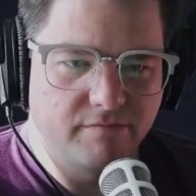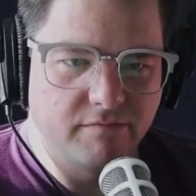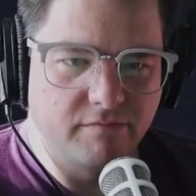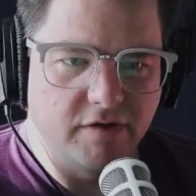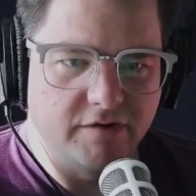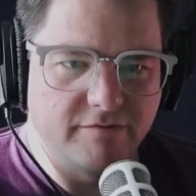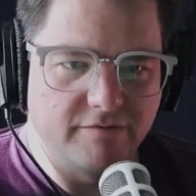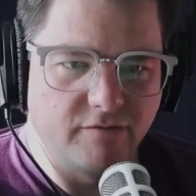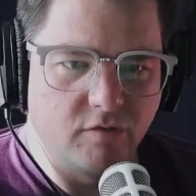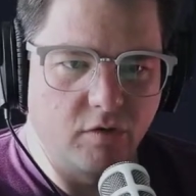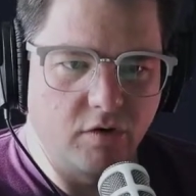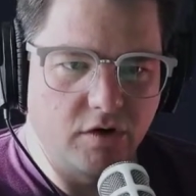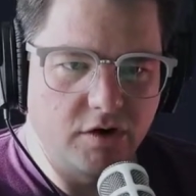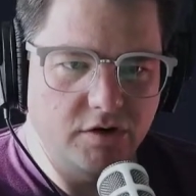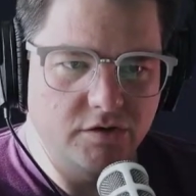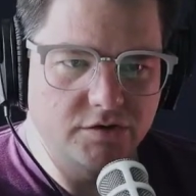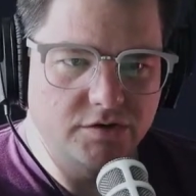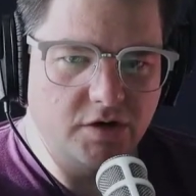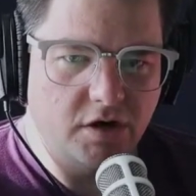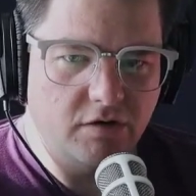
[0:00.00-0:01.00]
before
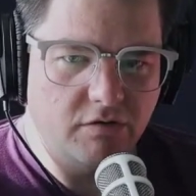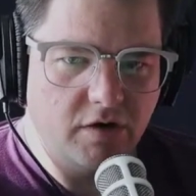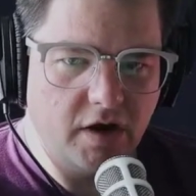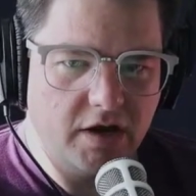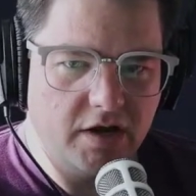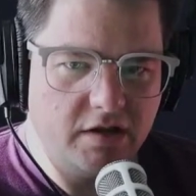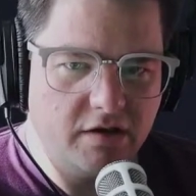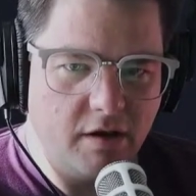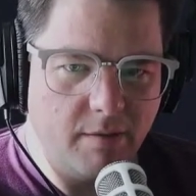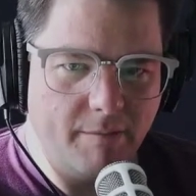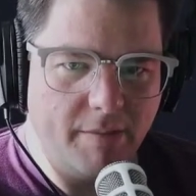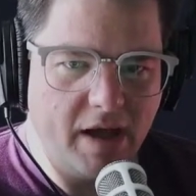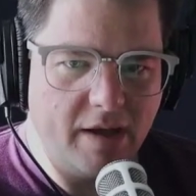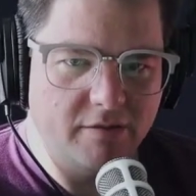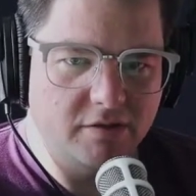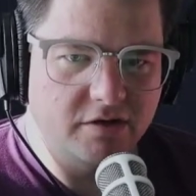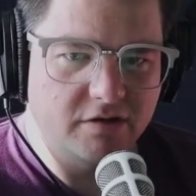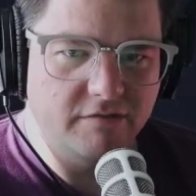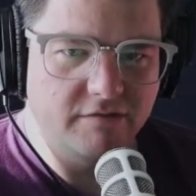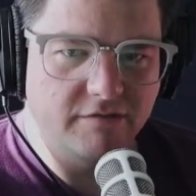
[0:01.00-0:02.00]
you start writing a
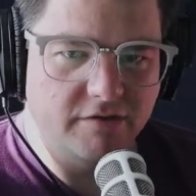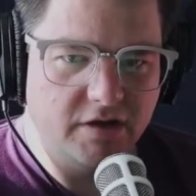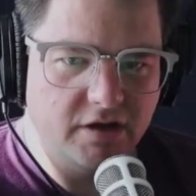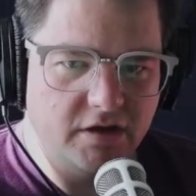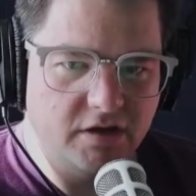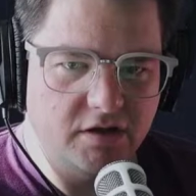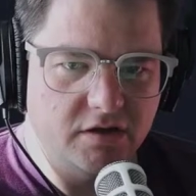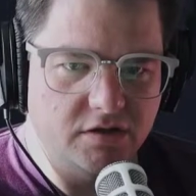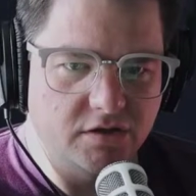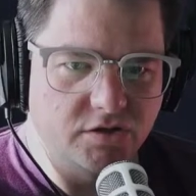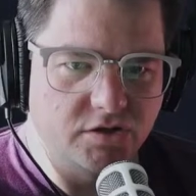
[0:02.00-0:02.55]
Babel config